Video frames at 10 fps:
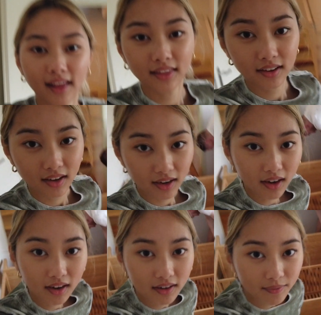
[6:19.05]
And
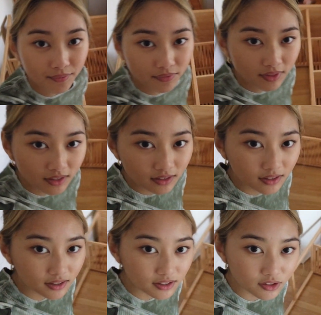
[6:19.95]

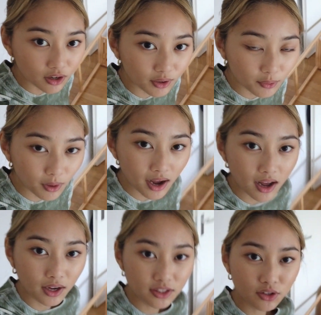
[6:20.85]
it's going
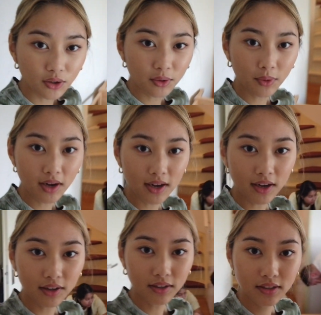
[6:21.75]
well, it's going
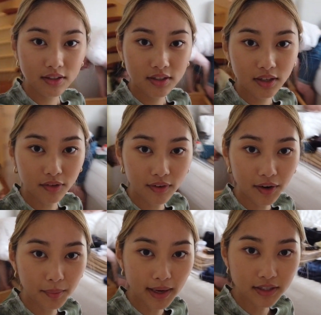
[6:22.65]
well. It's still
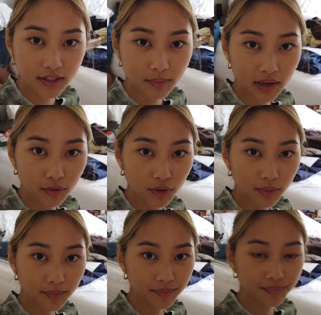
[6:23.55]
very messy in my
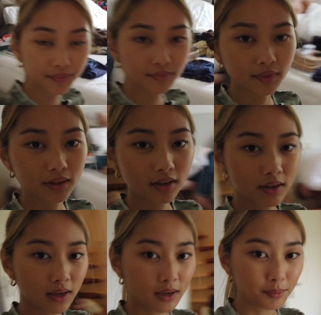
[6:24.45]
room.
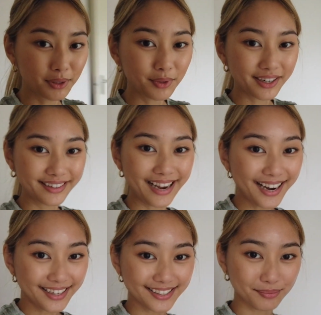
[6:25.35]
But we're
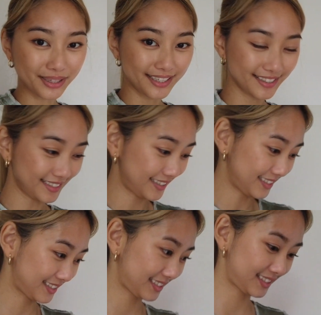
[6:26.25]
getting
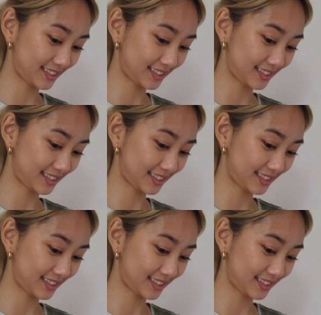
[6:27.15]
places.